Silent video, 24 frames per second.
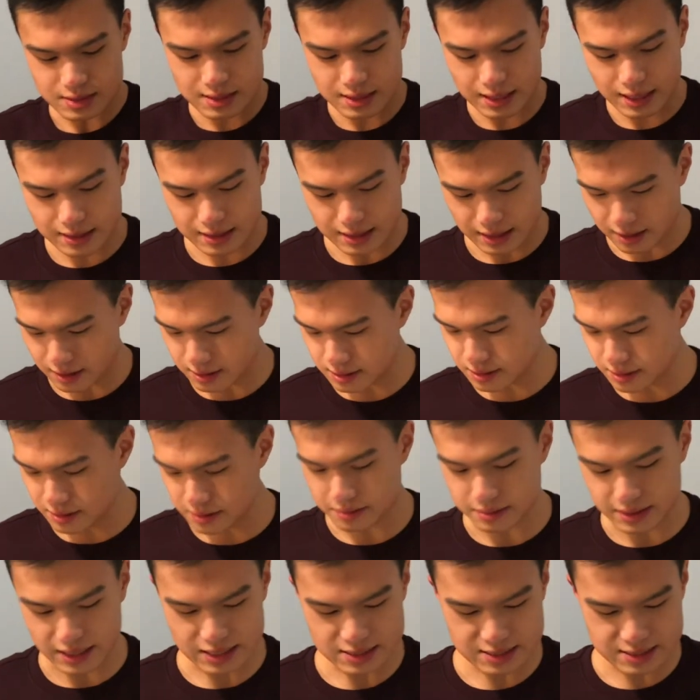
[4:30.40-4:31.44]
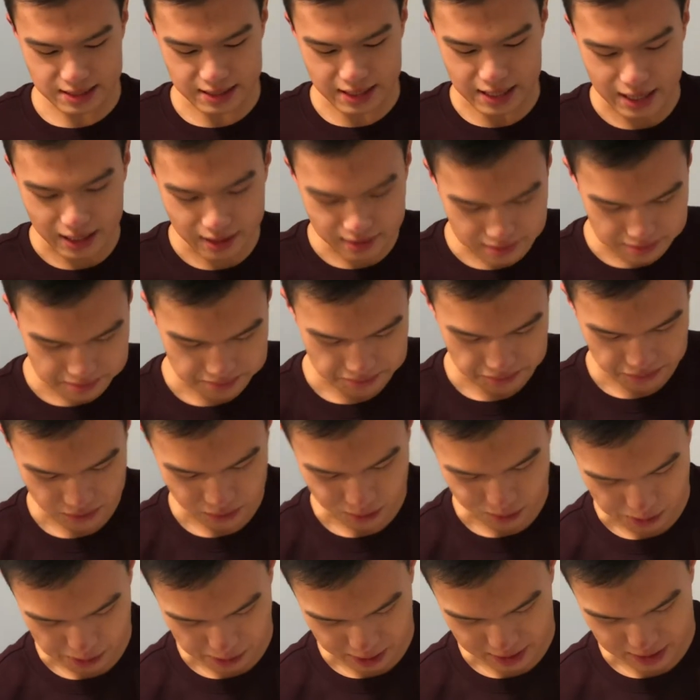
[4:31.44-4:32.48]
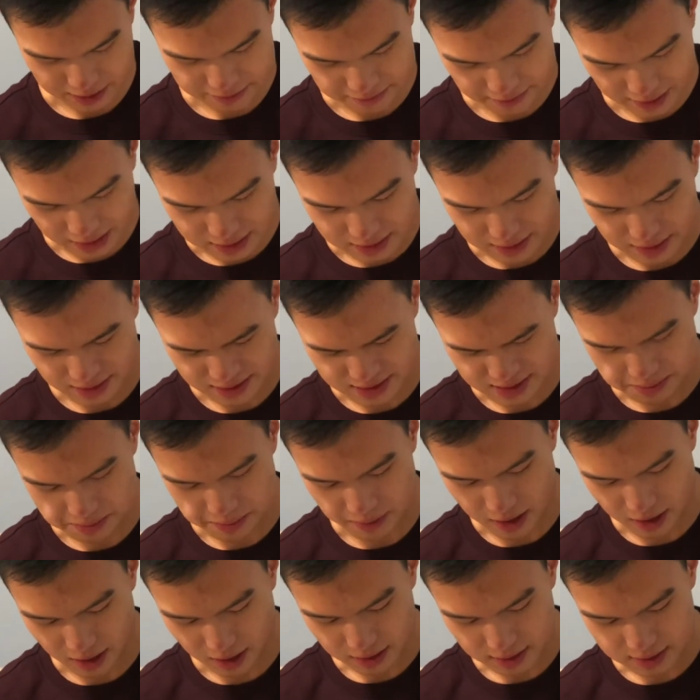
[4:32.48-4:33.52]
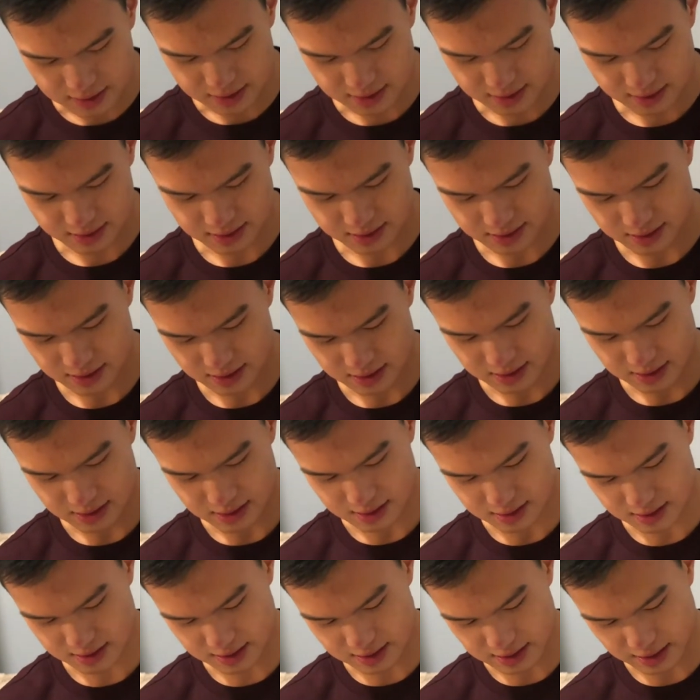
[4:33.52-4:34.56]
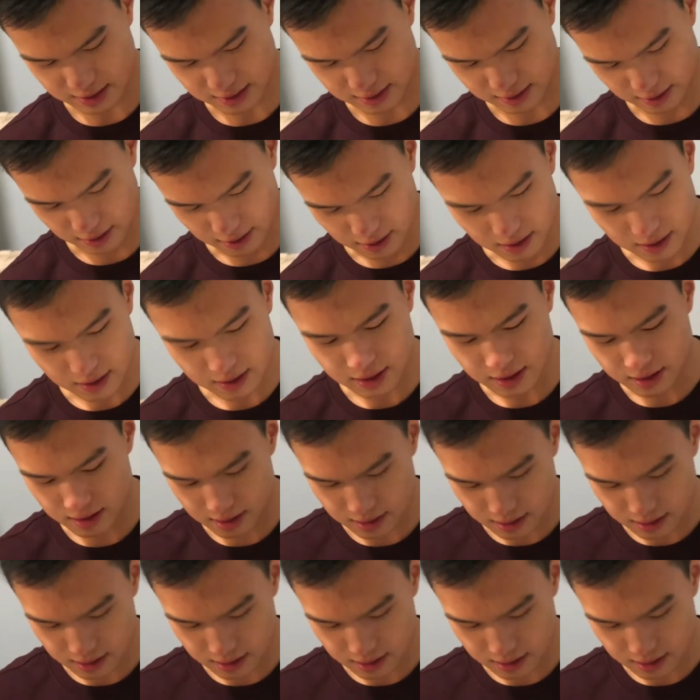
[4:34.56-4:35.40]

And next to that, what we're gonna find in this box, let's take a look.